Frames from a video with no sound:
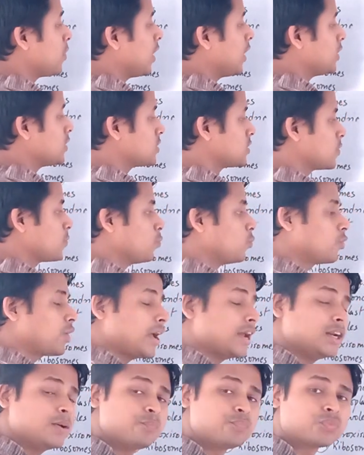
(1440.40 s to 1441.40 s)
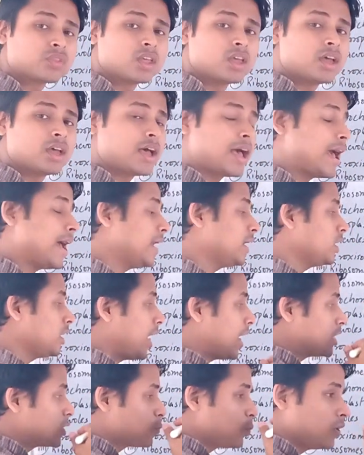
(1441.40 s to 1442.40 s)
pigments, right?
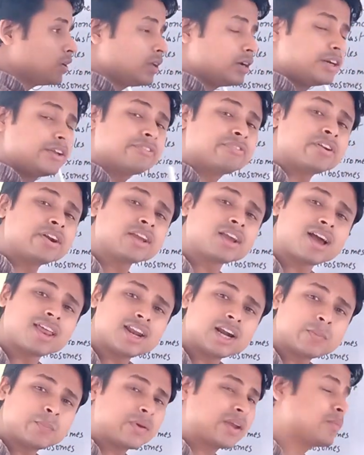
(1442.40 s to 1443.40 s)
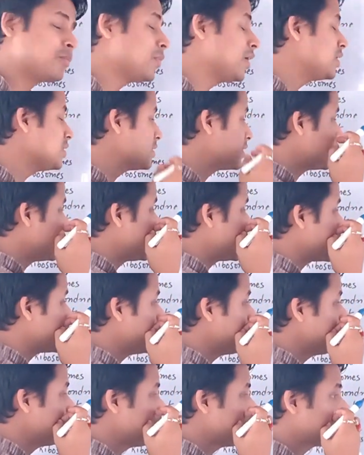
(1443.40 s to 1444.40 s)
And as per the different colored pigments, it
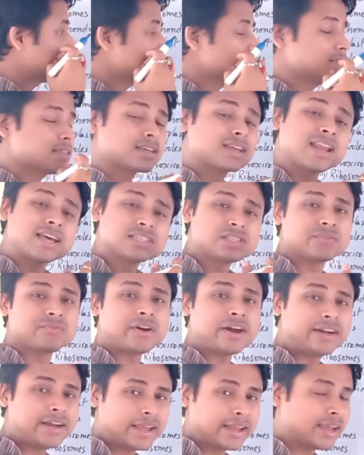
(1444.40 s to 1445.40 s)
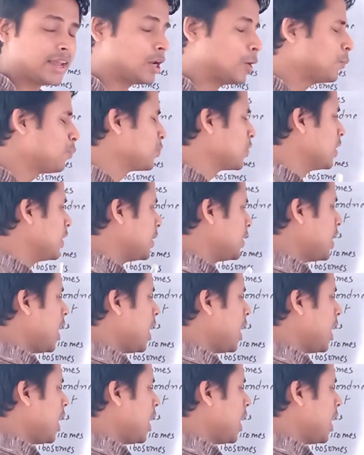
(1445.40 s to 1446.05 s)
is classified again.